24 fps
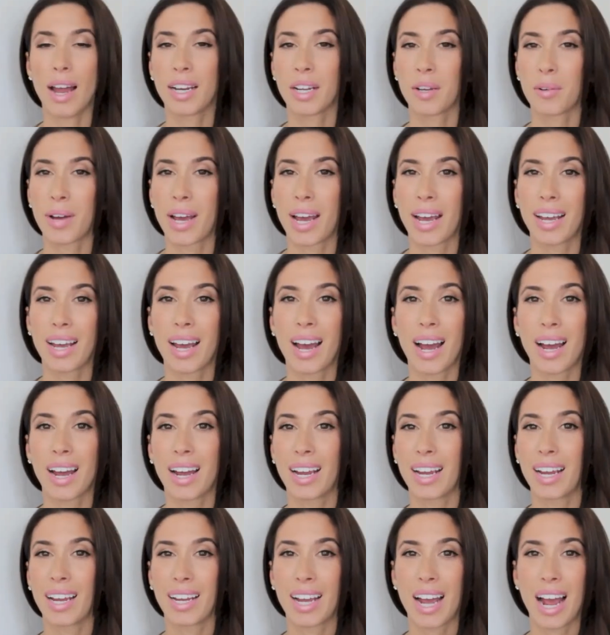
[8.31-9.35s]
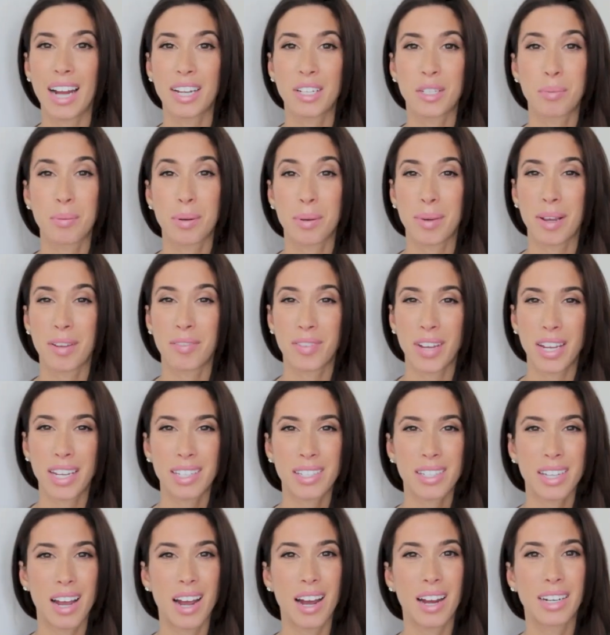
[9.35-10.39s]
Anyway, I had to put my
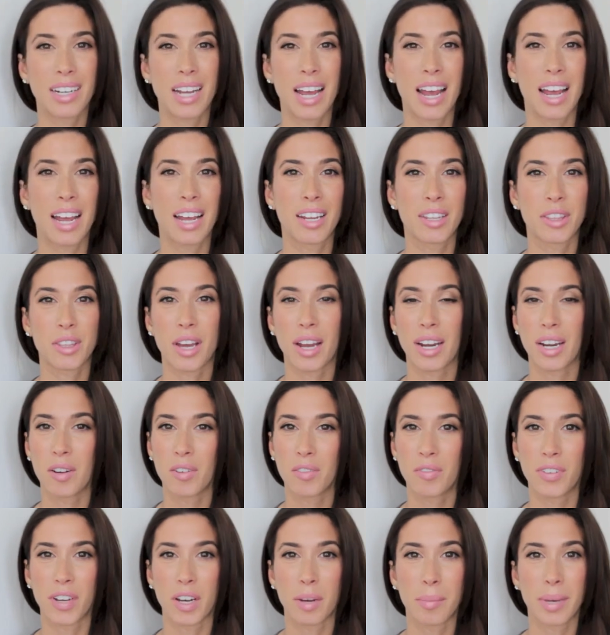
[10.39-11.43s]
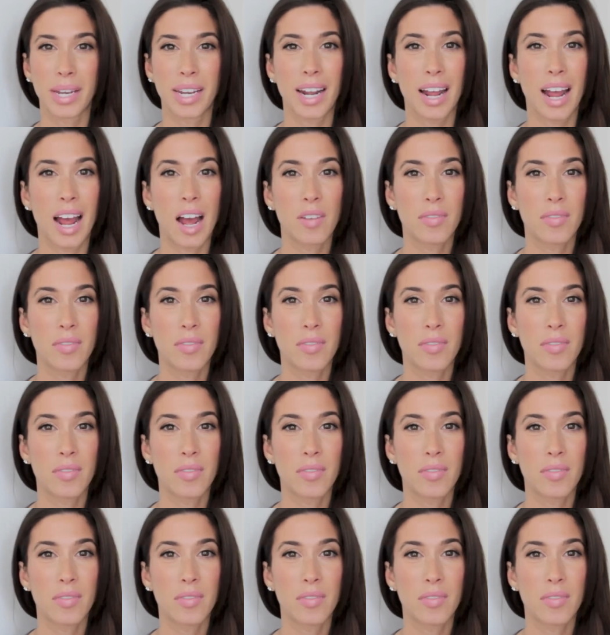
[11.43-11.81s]
face on and thought I would film it.